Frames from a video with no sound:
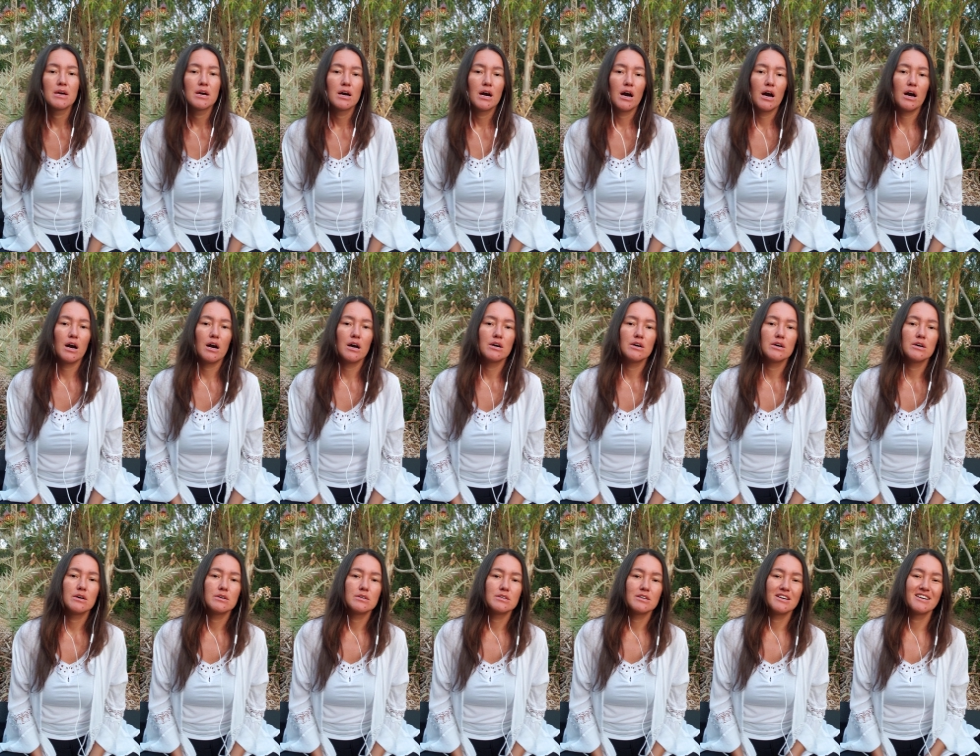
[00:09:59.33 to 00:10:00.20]

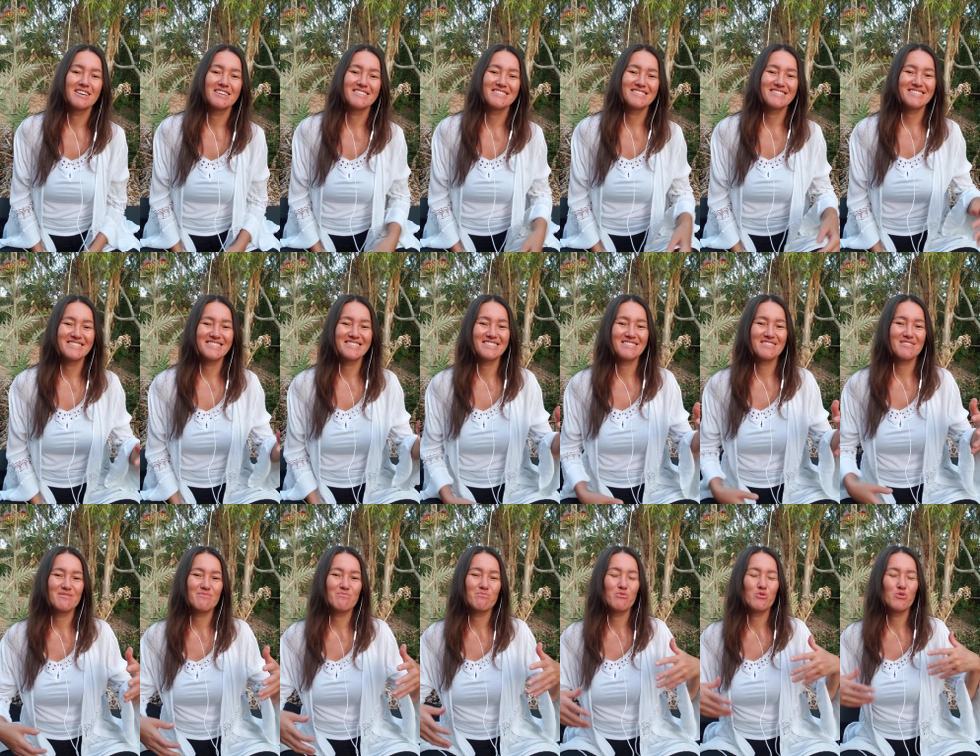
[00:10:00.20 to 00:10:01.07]

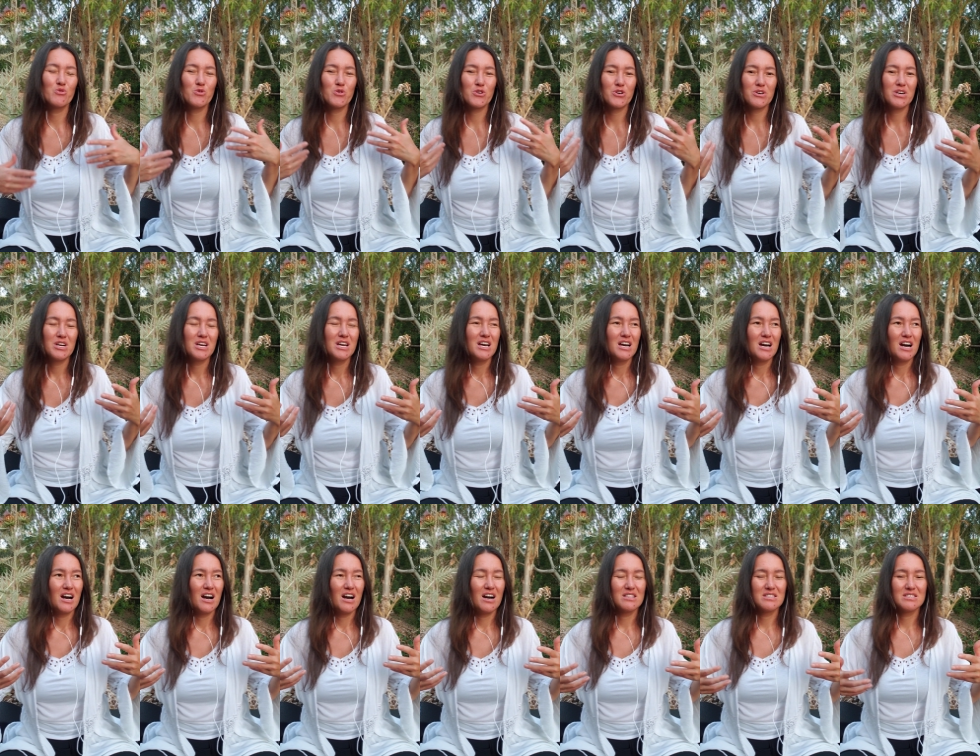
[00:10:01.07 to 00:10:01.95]
the more,
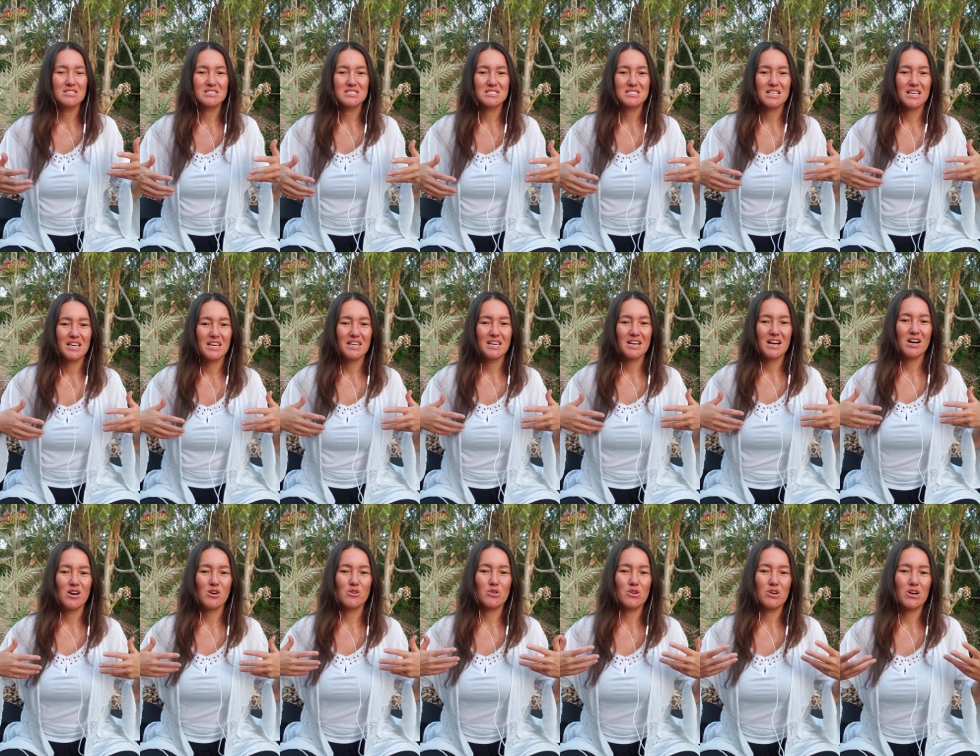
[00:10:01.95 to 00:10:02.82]
let's say,
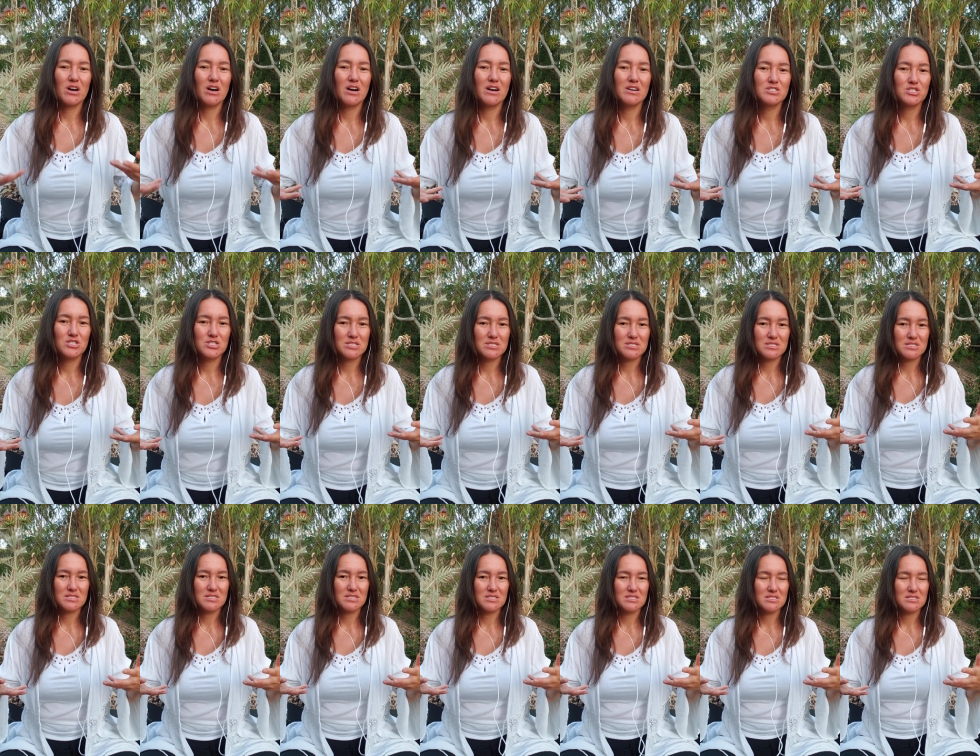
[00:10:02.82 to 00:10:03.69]
our
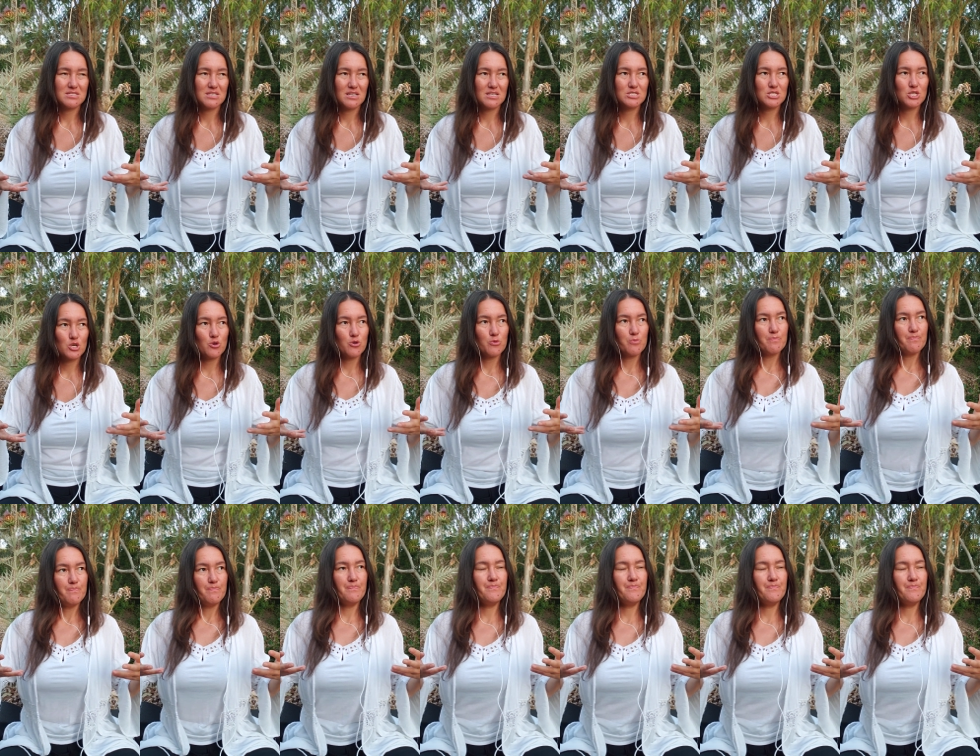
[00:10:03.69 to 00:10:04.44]
consciousness. So